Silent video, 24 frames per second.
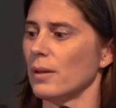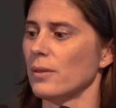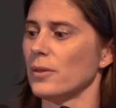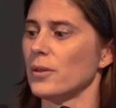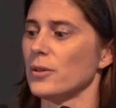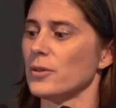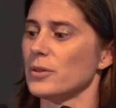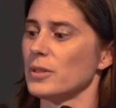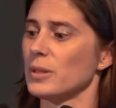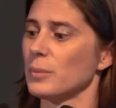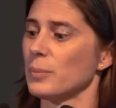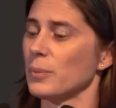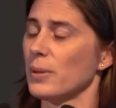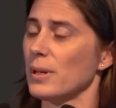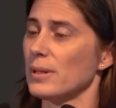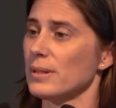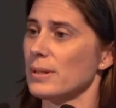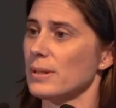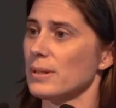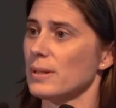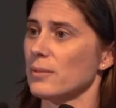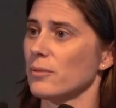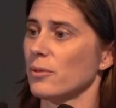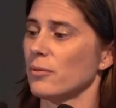There's the
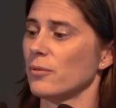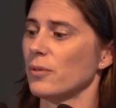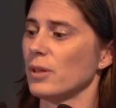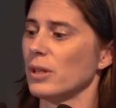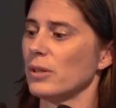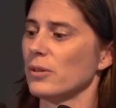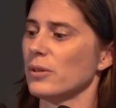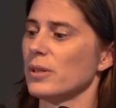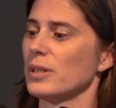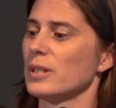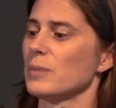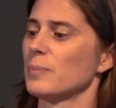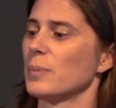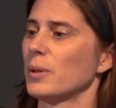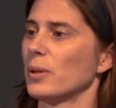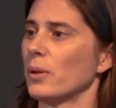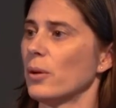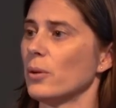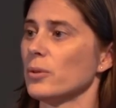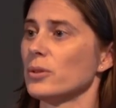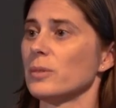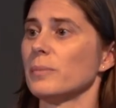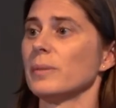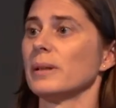presence of a vigorous but
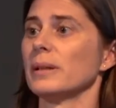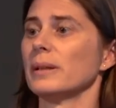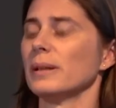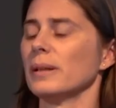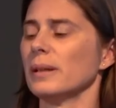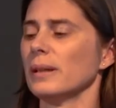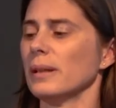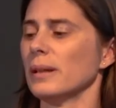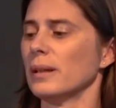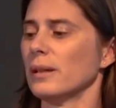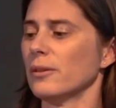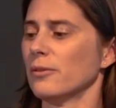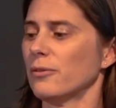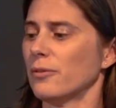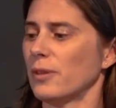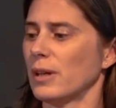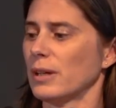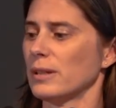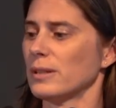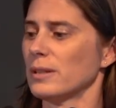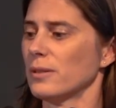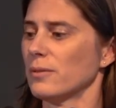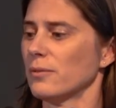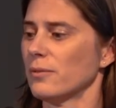ultimately
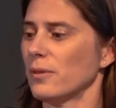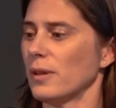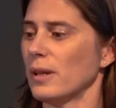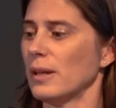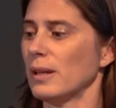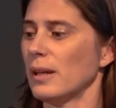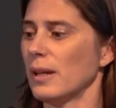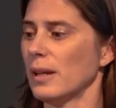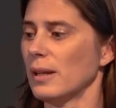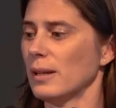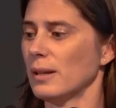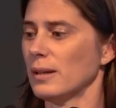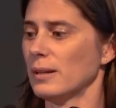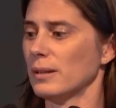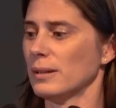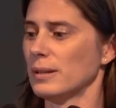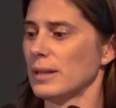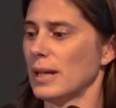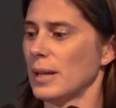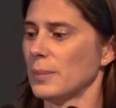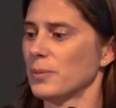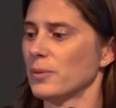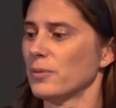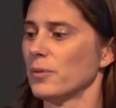ineffective innate and
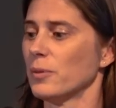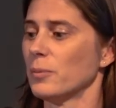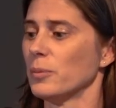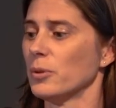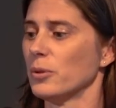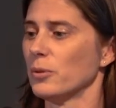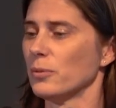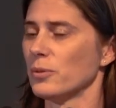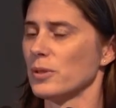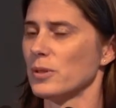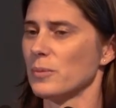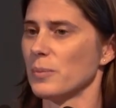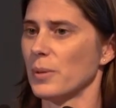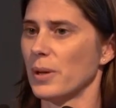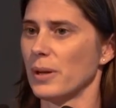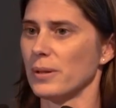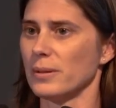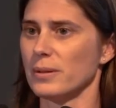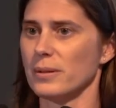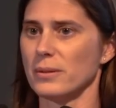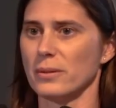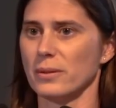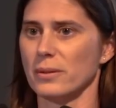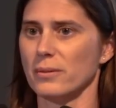adaptive immune
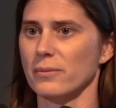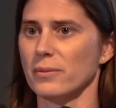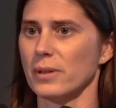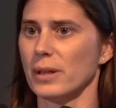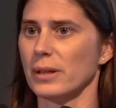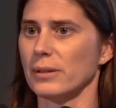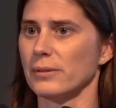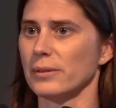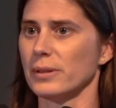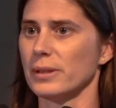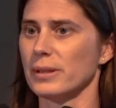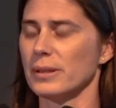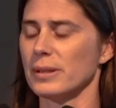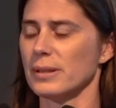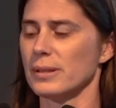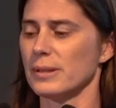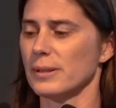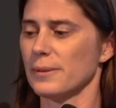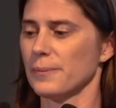response to the virus.